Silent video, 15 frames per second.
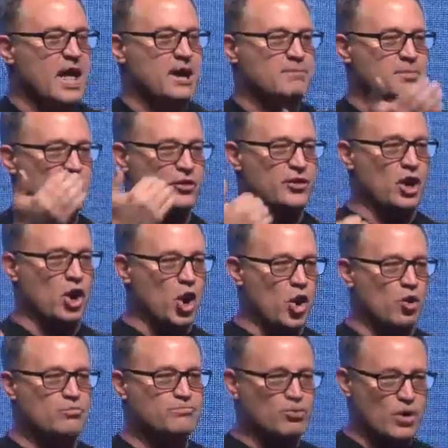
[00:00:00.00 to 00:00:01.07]
and build their
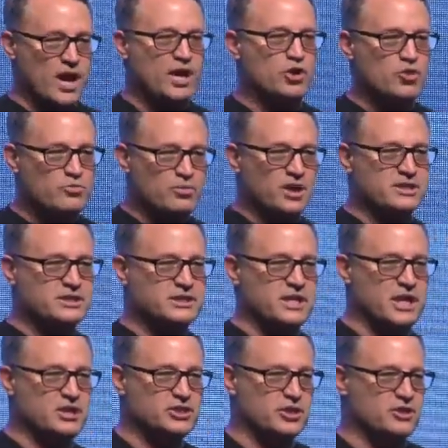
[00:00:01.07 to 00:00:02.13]
own brand new
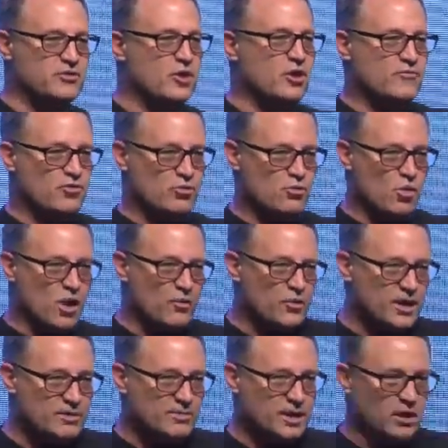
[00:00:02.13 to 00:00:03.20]
presentation from what
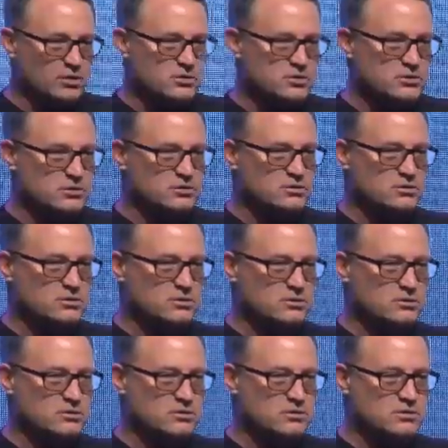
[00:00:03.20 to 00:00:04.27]
we had built.
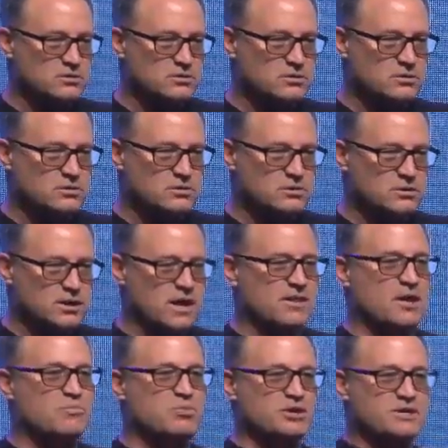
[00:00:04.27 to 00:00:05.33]
And
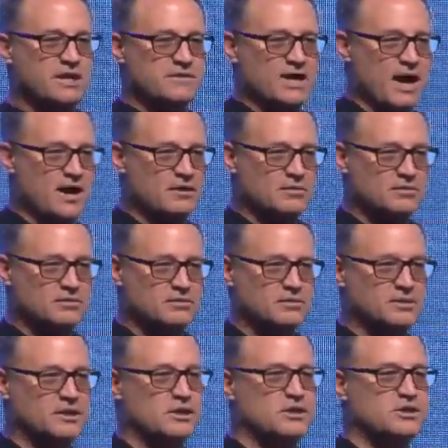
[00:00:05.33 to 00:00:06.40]
then present that.
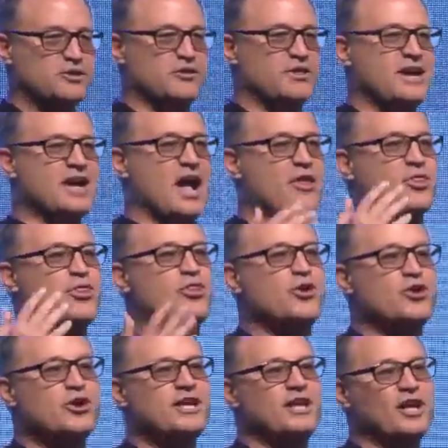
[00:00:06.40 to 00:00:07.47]
So they got
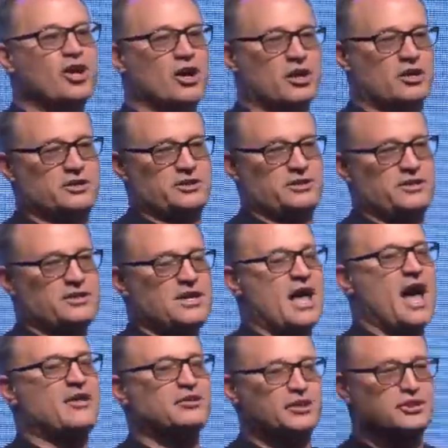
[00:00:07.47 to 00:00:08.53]
30 looks
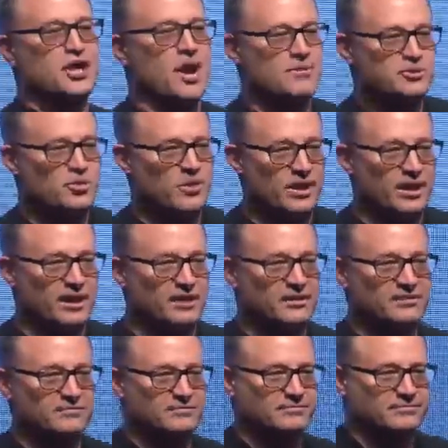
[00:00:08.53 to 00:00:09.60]
at the top 20.
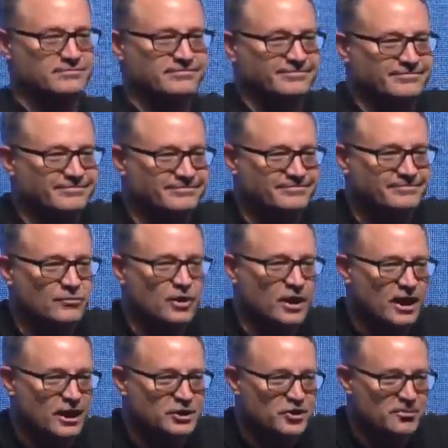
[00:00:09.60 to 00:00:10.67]

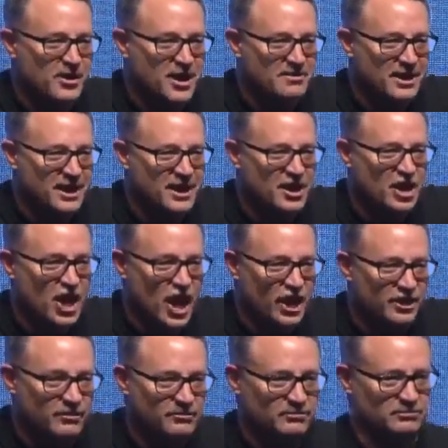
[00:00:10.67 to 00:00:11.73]
Lecture by me? None.